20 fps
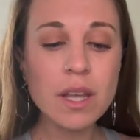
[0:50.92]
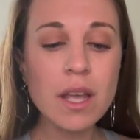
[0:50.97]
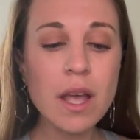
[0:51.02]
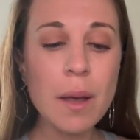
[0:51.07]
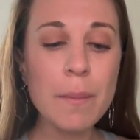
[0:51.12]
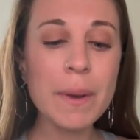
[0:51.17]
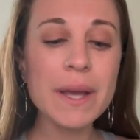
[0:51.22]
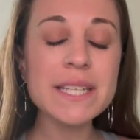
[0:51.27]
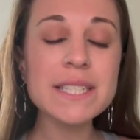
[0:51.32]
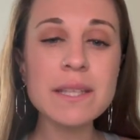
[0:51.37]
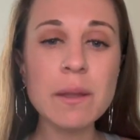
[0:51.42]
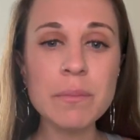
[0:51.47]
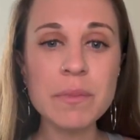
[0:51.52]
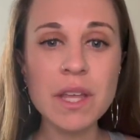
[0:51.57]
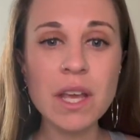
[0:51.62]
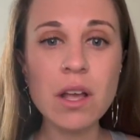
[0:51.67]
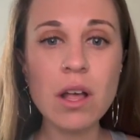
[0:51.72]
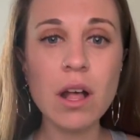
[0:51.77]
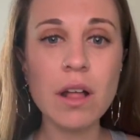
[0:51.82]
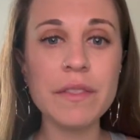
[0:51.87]
by
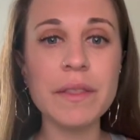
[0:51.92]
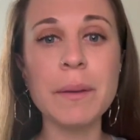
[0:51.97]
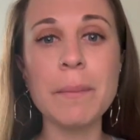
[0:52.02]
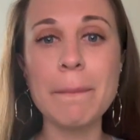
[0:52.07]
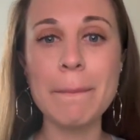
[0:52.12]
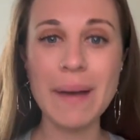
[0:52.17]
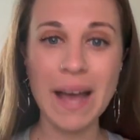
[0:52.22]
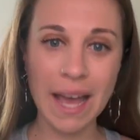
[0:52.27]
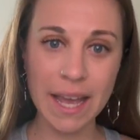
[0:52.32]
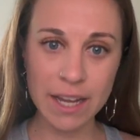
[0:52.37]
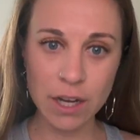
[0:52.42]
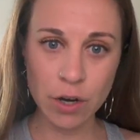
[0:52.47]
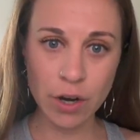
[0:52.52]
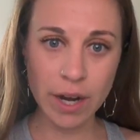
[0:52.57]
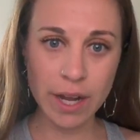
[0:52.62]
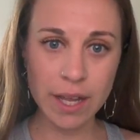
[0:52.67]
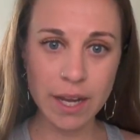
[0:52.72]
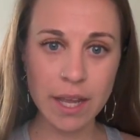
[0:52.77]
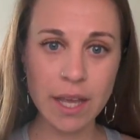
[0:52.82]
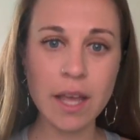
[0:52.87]
something called the
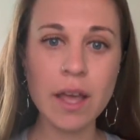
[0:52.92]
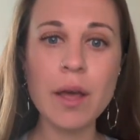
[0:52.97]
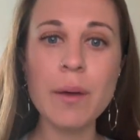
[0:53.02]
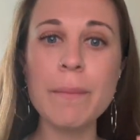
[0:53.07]
migrating